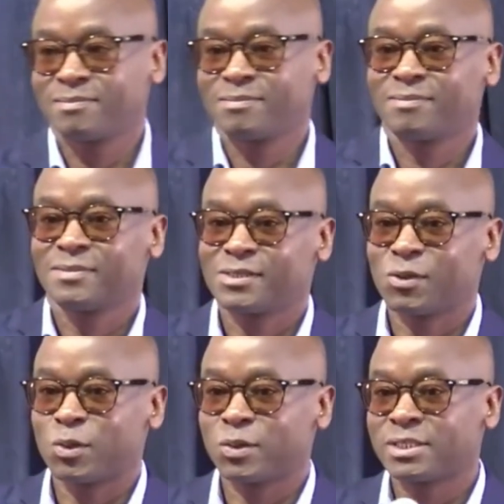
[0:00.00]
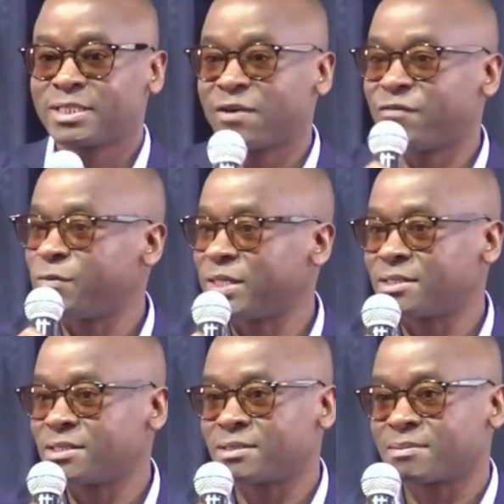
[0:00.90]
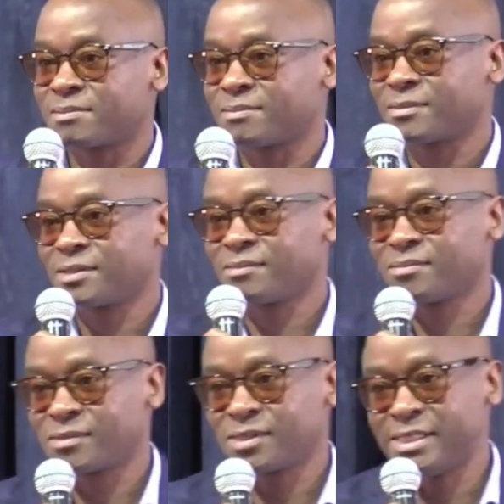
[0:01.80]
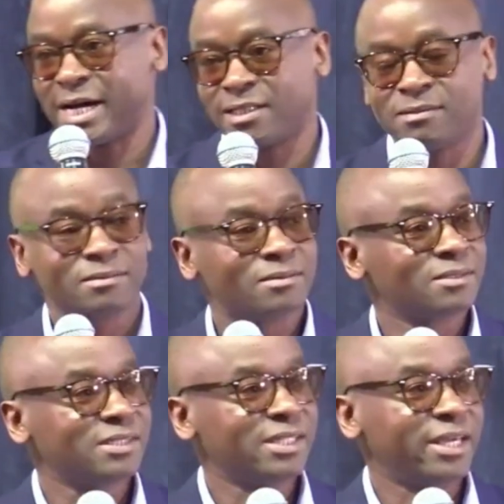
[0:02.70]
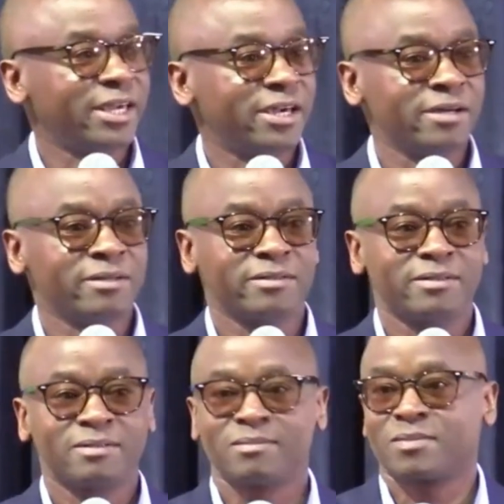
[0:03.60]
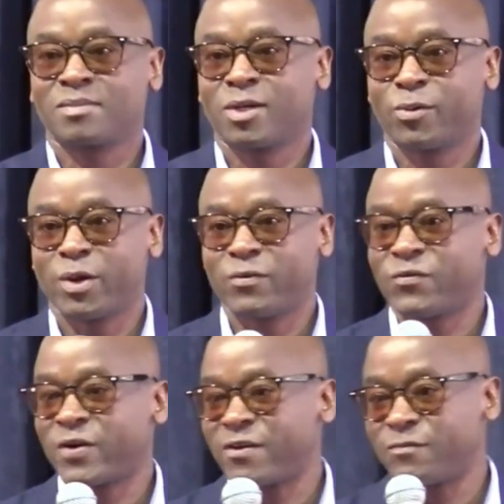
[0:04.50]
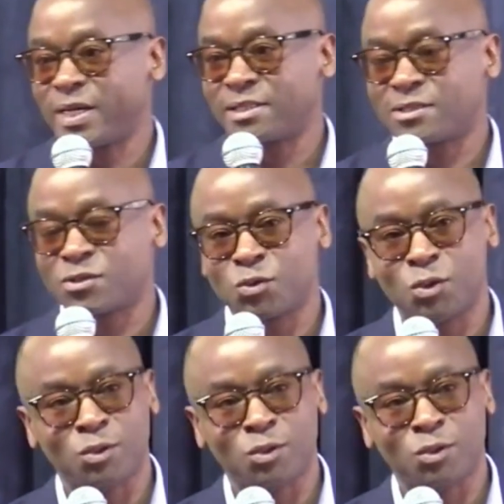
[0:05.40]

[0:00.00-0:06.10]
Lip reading: So 7 months done in the year. We have 5 months to go.